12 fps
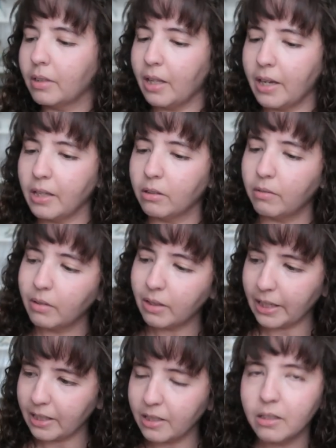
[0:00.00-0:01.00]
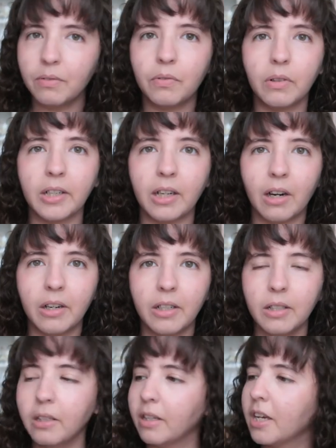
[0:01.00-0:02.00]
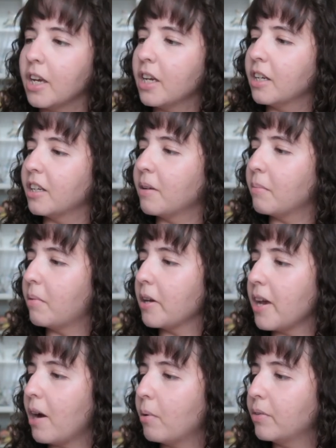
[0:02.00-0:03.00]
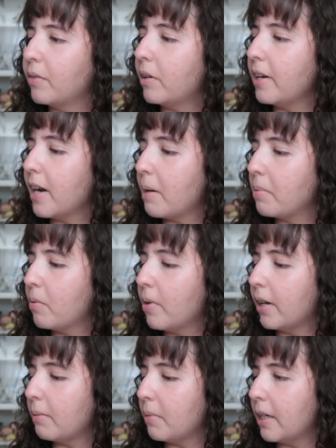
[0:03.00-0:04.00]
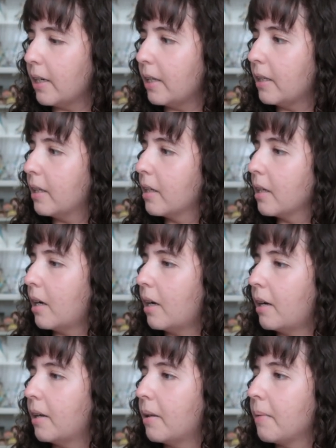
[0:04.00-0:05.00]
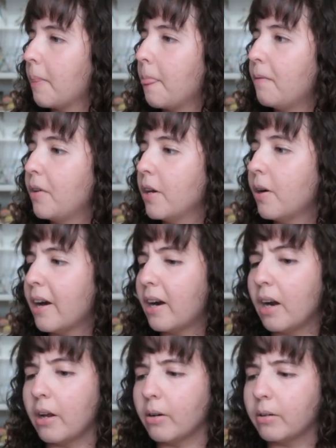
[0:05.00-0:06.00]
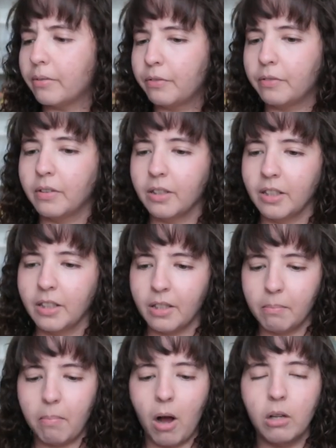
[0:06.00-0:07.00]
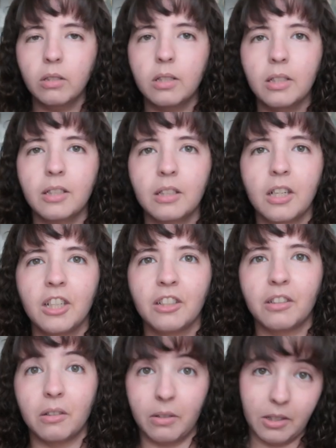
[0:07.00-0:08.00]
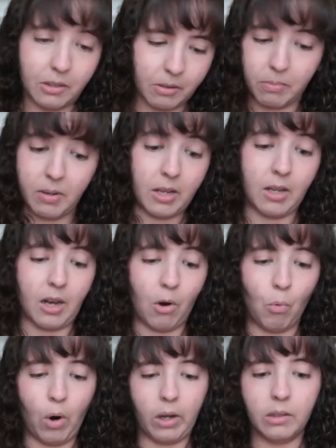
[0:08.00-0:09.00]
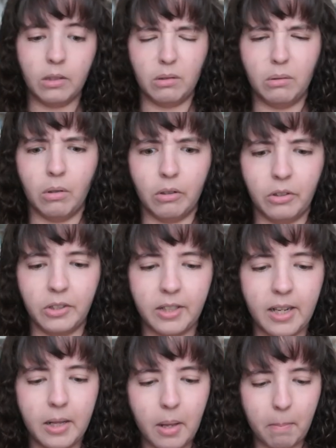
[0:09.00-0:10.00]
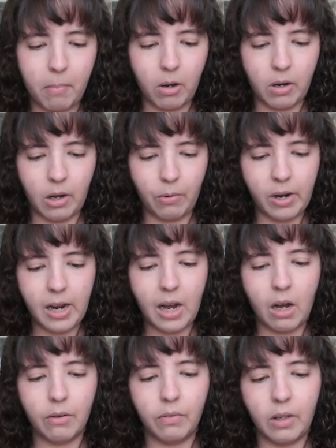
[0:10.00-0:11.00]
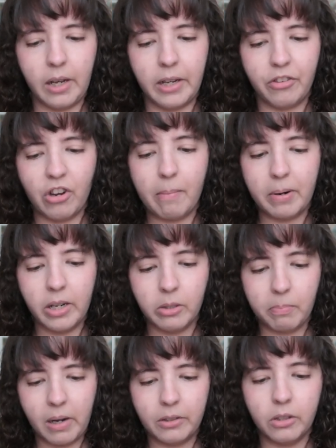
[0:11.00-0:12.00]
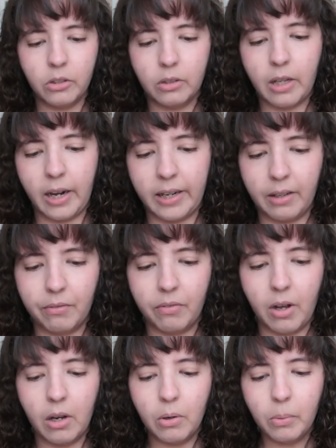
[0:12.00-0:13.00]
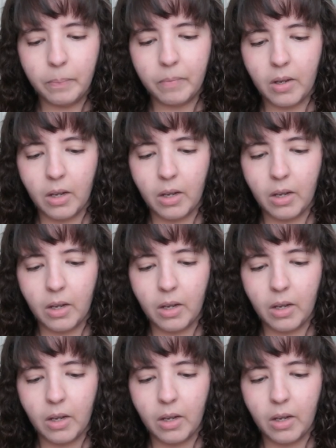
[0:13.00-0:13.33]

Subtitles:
like this for the garden. But yeah, I was very happy when I made it. The video had a lot of pulses, so it took me a while to understand. But now I have like Japanese pattern that I can follow.